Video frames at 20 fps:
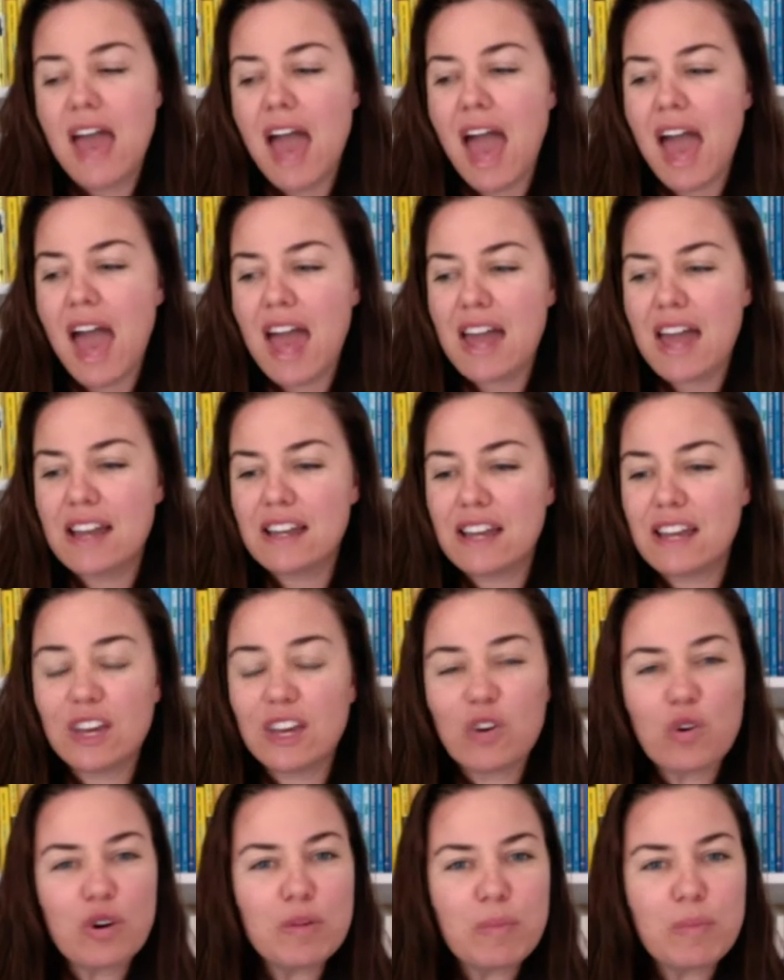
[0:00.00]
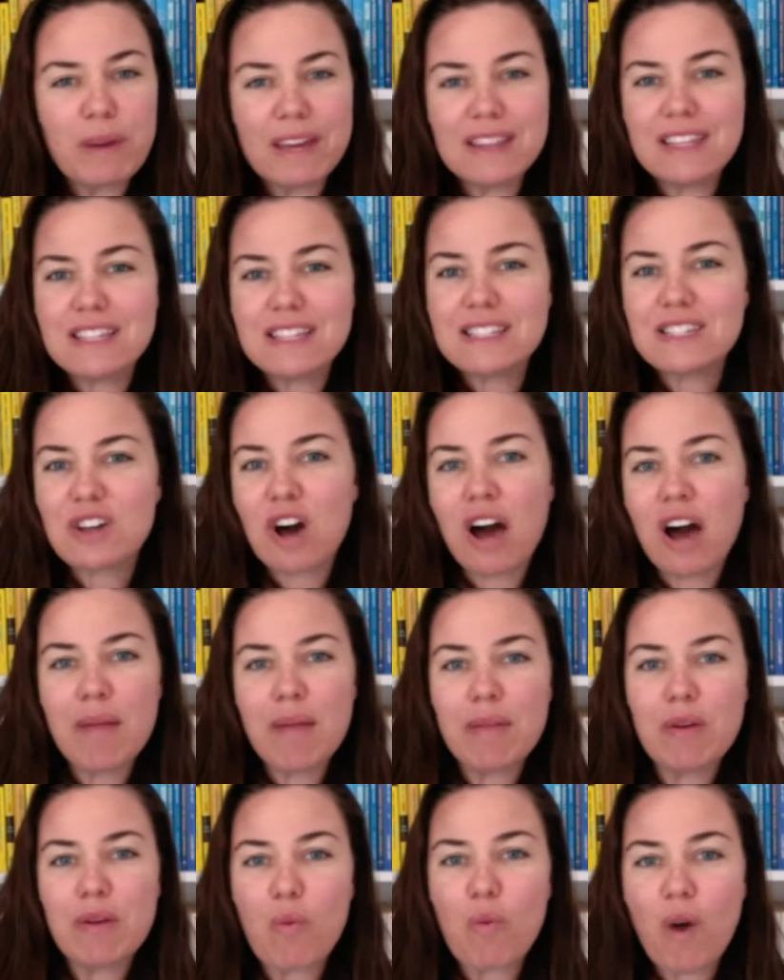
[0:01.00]
And it could be this time
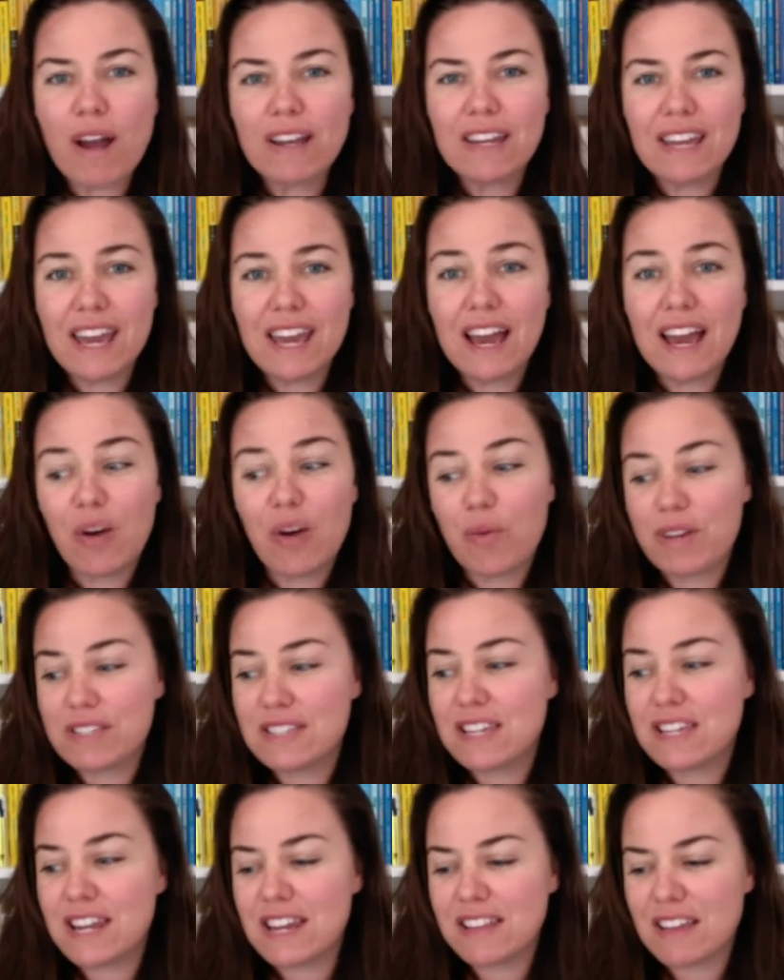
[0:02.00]
in 1 year, we're sitting there